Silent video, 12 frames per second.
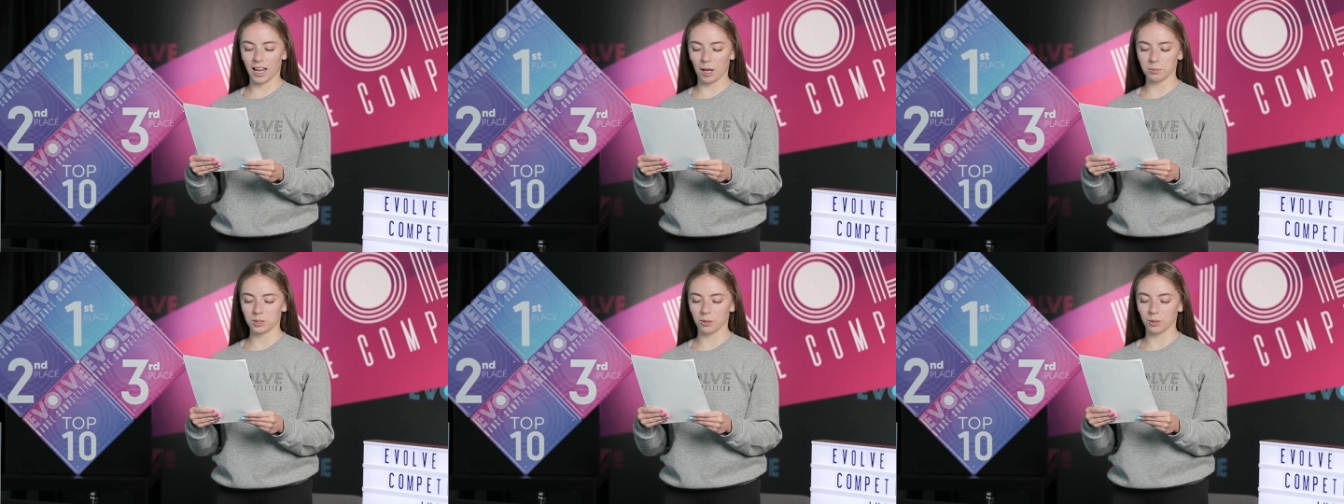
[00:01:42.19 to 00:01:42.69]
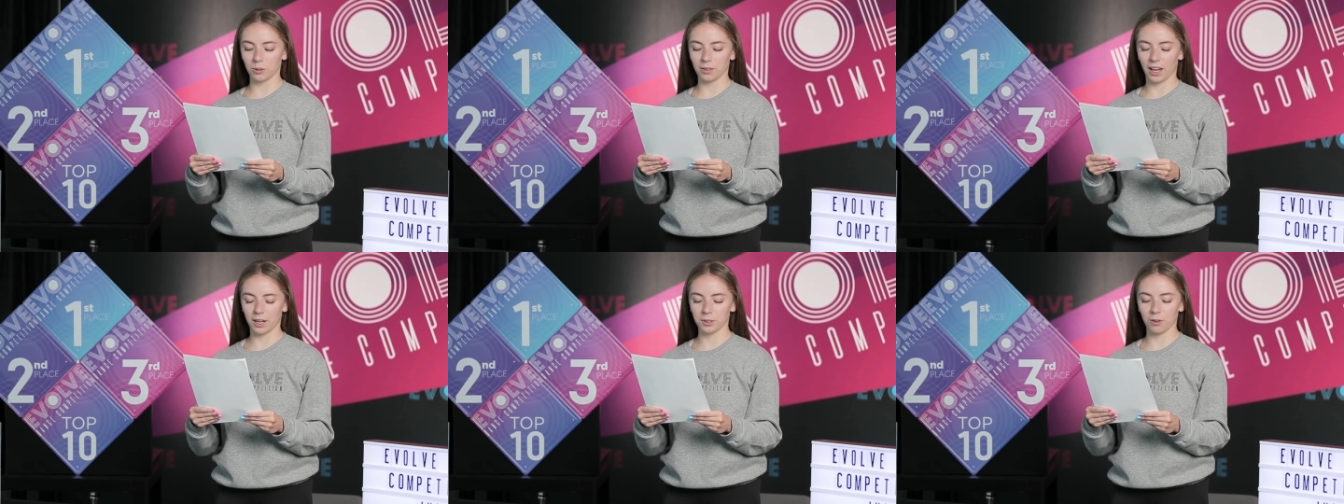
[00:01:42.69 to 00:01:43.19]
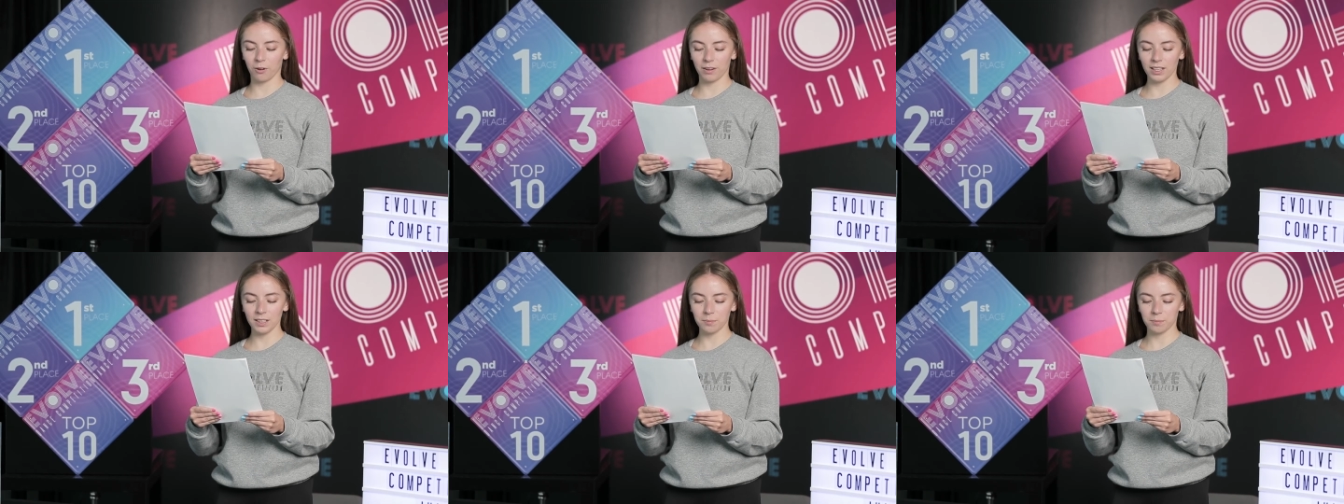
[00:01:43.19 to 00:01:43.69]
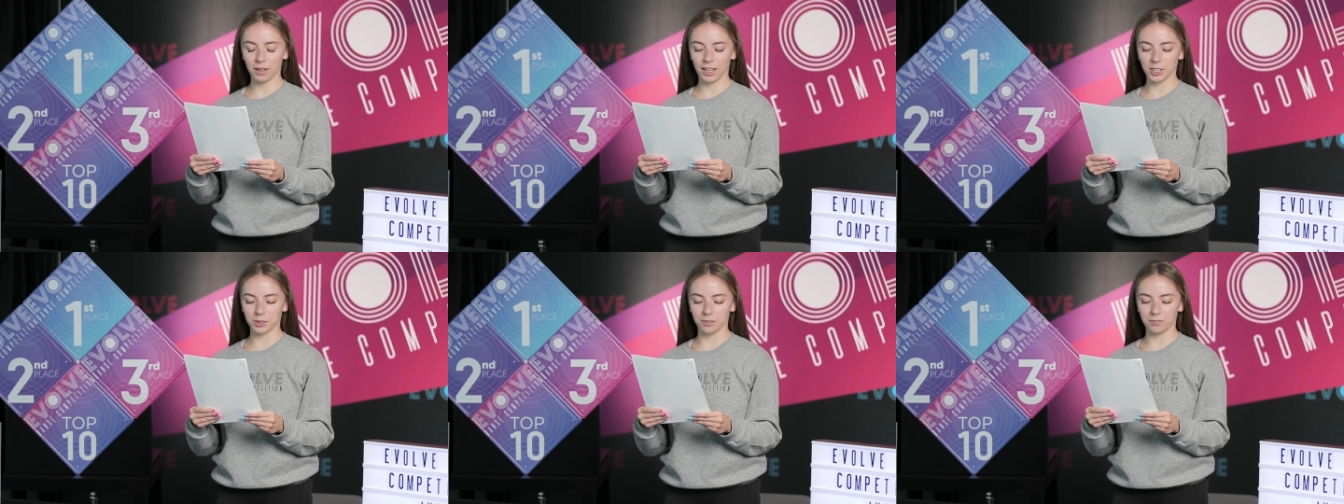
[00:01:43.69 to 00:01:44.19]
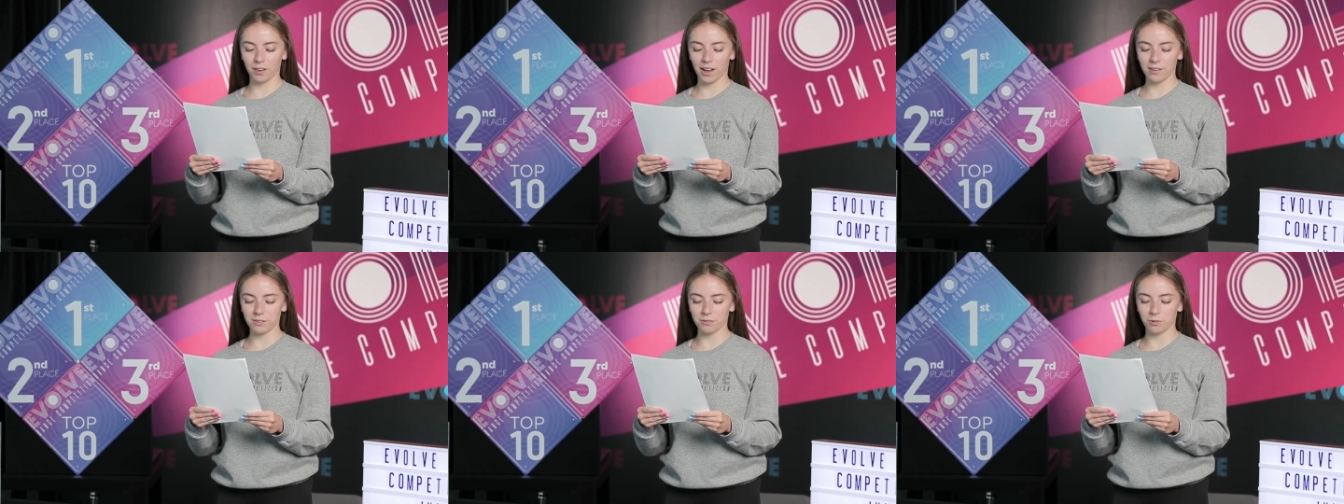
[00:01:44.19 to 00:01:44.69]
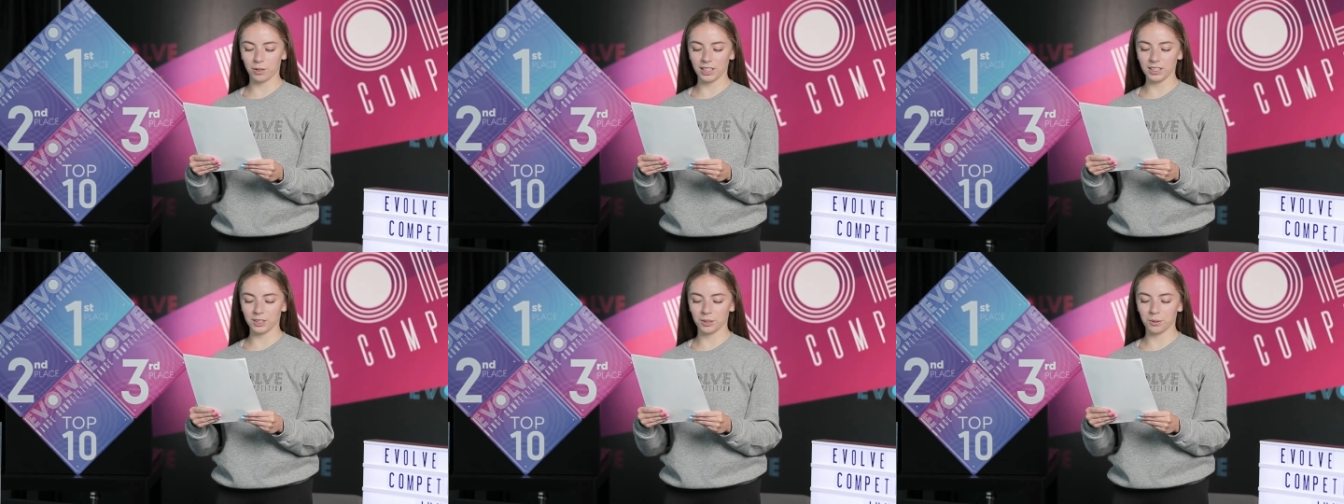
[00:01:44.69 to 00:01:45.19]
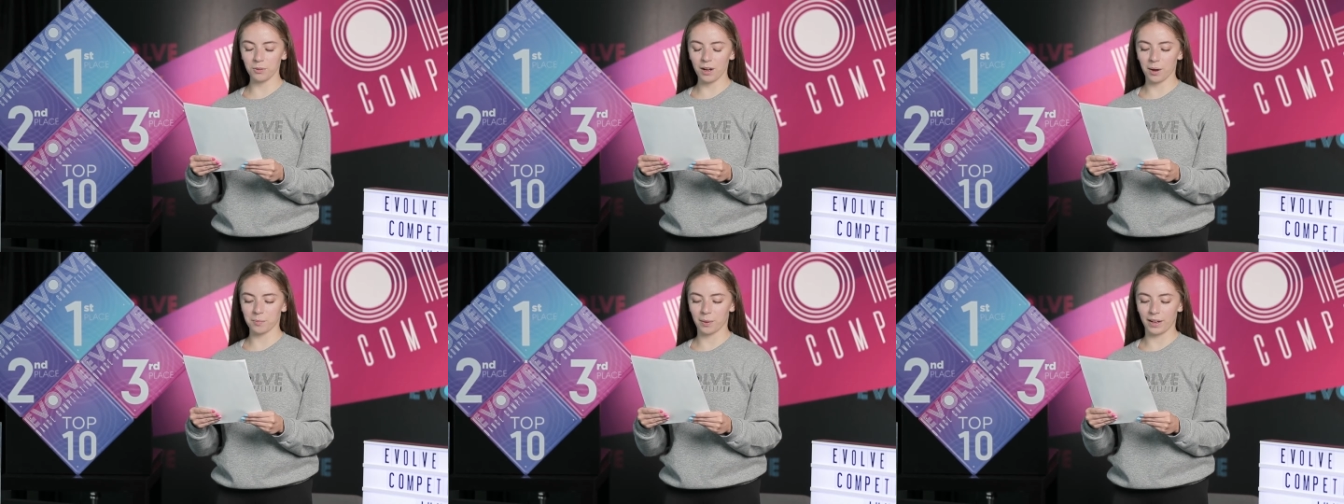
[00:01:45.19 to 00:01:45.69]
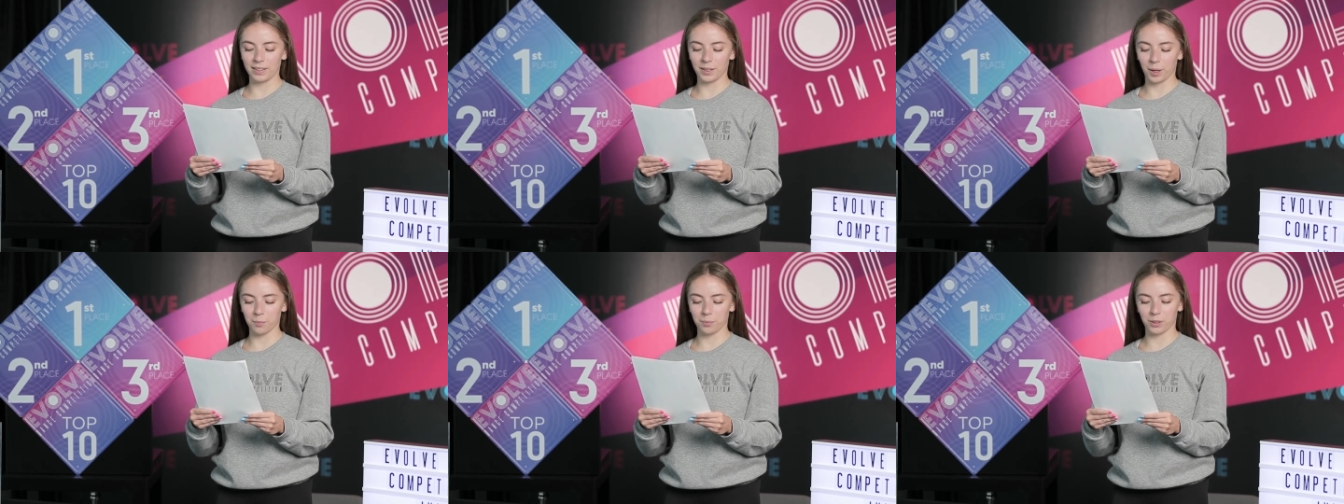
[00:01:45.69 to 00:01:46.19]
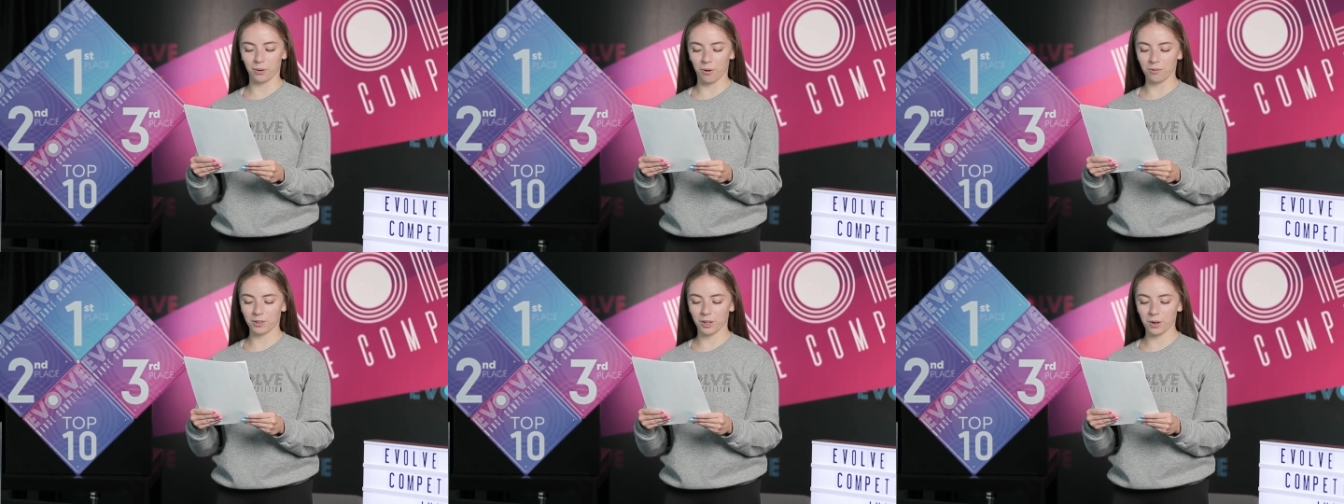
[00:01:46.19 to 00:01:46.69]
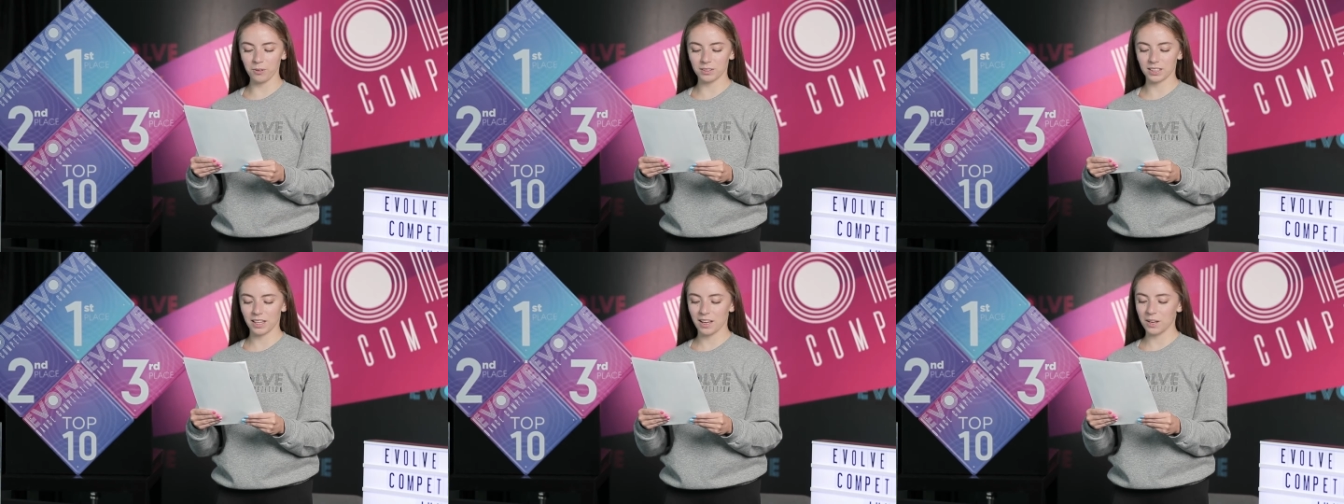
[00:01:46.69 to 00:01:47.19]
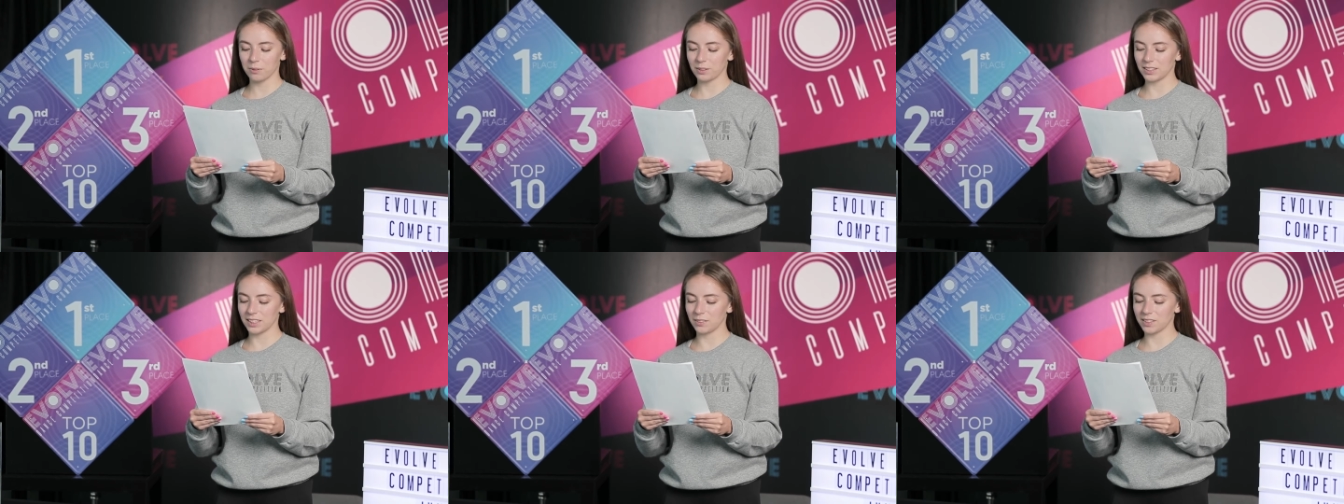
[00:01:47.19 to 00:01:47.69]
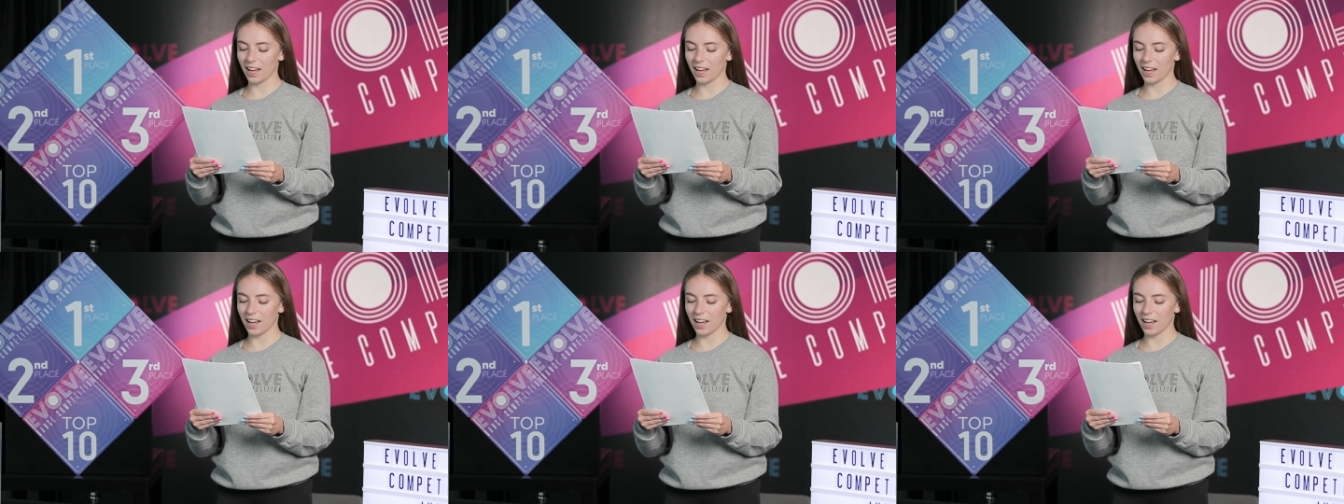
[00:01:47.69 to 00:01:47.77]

tap solo category, entry 542, Button Up Your Overcoat, receives